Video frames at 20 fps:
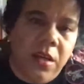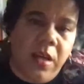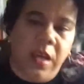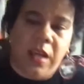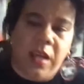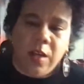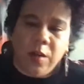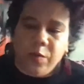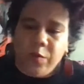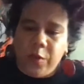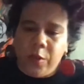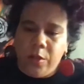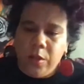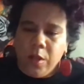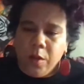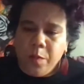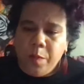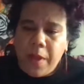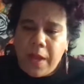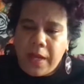And if you
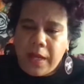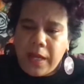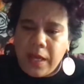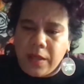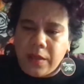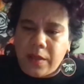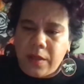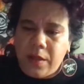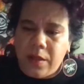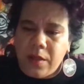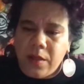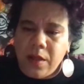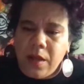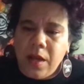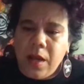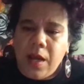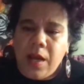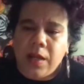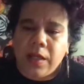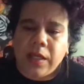look back at
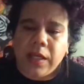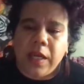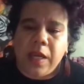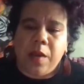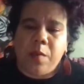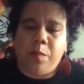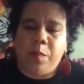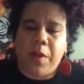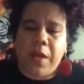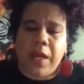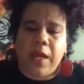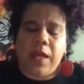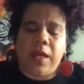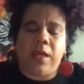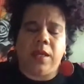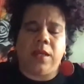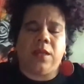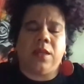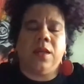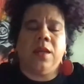the
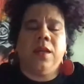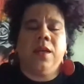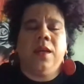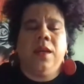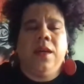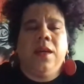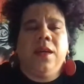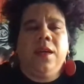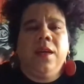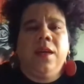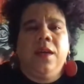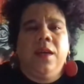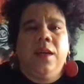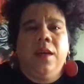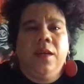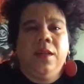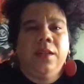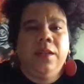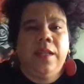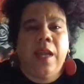campaign
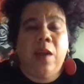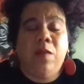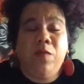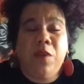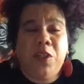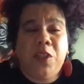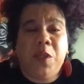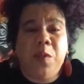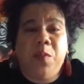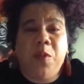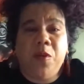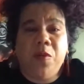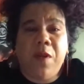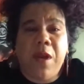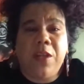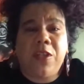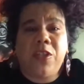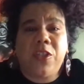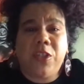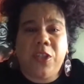that Richie
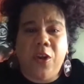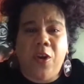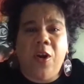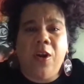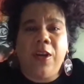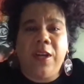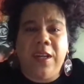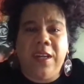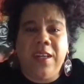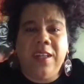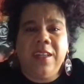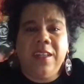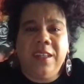Perez started,